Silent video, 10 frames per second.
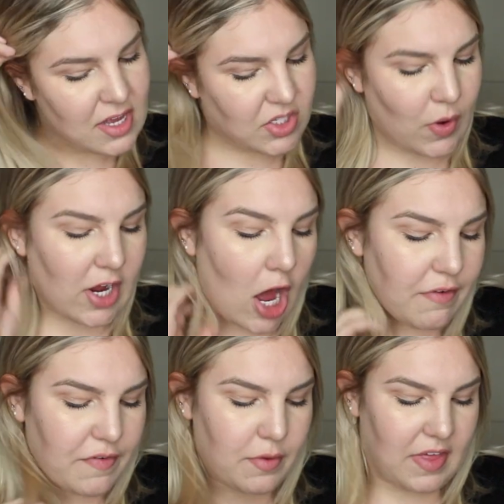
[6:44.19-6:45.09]
So I got
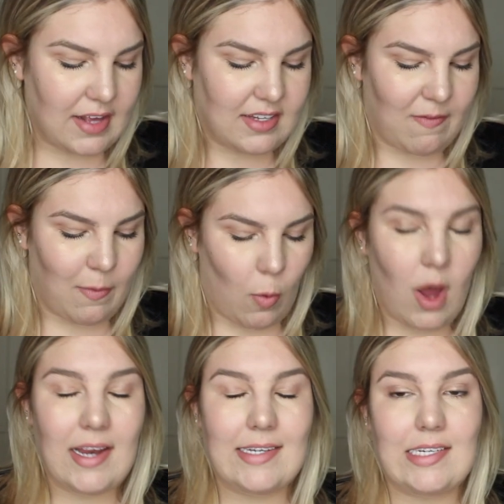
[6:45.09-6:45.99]
a few things I've been
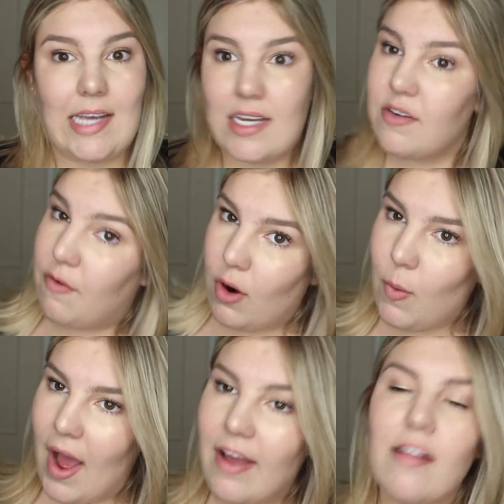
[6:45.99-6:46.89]
wanting to get for a
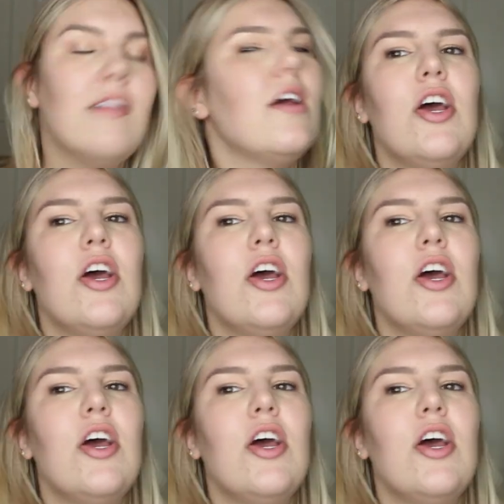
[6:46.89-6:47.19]
while.